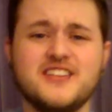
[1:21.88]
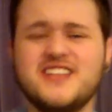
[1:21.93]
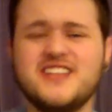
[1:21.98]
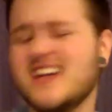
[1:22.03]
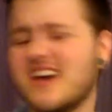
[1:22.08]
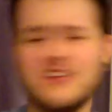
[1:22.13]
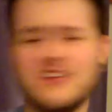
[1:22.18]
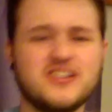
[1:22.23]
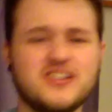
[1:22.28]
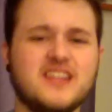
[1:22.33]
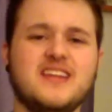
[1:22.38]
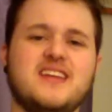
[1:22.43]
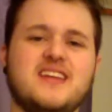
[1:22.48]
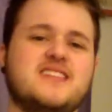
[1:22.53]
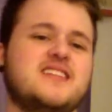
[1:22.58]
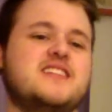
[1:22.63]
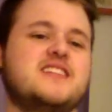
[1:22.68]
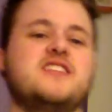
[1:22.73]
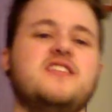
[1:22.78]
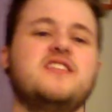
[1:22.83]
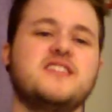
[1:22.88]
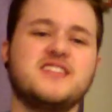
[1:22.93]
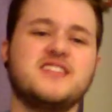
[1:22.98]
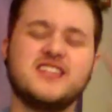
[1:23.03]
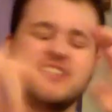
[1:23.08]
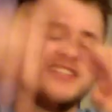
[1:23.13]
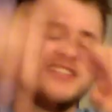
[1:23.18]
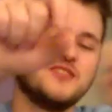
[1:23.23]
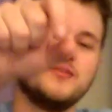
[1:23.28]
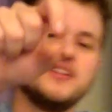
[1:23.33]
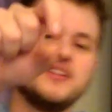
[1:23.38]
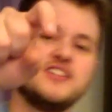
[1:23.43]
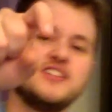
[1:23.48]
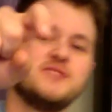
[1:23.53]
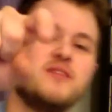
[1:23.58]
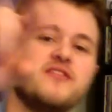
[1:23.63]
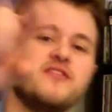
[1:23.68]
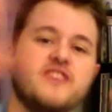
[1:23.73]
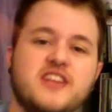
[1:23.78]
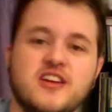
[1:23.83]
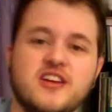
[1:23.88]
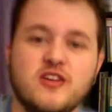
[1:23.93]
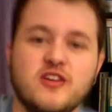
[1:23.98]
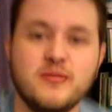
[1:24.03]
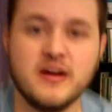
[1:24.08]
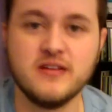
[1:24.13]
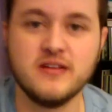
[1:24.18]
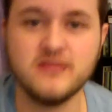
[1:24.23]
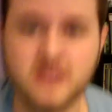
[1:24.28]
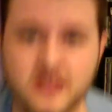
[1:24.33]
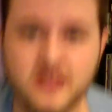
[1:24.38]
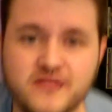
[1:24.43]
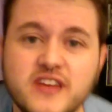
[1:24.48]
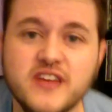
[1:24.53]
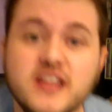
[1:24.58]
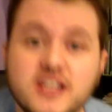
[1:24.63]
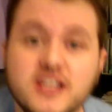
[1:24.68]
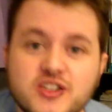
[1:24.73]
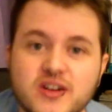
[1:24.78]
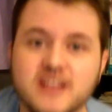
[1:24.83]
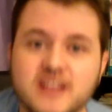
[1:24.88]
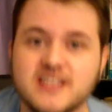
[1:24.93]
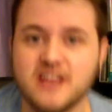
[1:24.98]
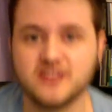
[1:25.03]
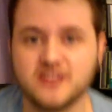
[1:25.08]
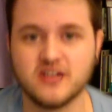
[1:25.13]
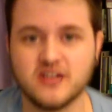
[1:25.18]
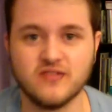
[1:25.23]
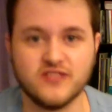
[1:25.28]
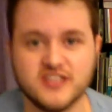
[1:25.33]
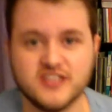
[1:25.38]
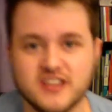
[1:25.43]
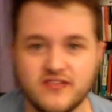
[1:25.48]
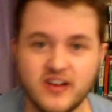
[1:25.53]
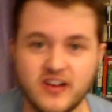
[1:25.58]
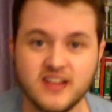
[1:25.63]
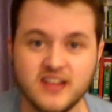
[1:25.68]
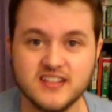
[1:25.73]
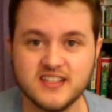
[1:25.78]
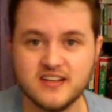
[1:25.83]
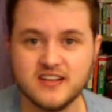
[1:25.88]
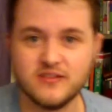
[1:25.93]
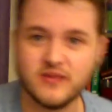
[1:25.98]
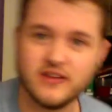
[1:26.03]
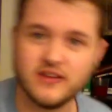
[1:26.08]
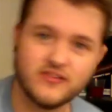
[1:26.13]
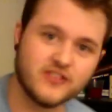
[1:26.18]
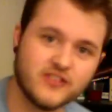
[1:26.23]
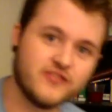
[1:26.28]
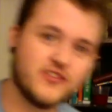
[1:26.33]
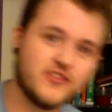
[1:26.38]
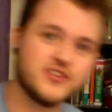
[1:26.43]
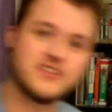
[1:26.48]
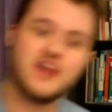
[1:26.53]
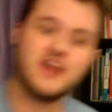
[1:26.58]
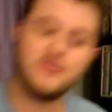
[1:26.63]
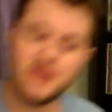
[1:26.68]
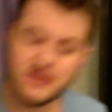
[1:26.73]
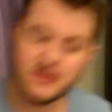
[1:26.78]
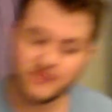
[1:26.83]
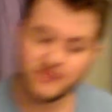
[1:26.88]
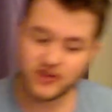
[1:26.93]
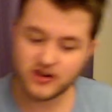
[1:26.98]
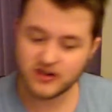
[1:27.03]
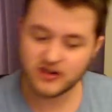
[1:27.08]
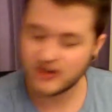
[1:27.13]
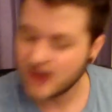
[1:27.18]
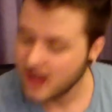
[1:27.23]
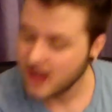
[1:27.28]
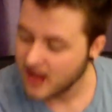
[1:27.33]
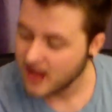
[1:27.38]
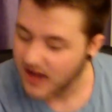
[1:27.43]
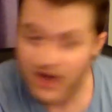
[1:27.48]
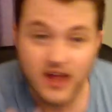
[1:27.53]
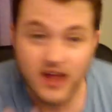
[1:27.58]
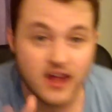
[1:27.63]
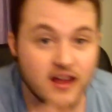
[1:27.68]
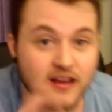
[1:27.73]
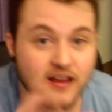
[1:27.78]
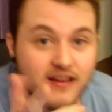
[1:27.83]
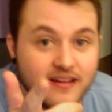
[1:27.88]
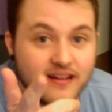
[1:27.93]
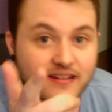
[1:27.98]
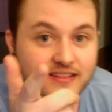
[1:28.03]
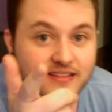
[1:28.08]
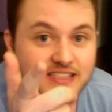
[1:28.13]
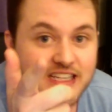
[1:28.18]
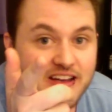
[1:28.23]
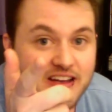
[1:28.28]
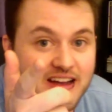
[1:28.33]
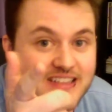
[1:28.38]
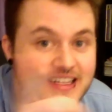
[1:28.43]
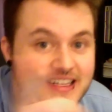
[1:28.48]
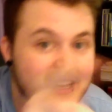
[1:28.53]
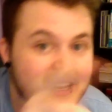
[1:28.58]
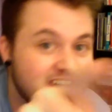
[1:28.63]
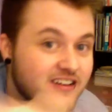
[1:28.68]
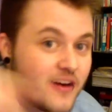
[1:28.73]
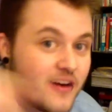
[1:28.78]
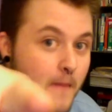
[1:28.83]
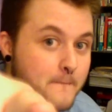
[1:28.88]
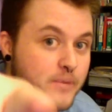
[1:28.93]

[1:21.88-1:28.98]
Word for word: Check out the links, that's all. This is a really small video about the Philly Trans Health Conference. I finally said it right for the first time ever. See you guys there.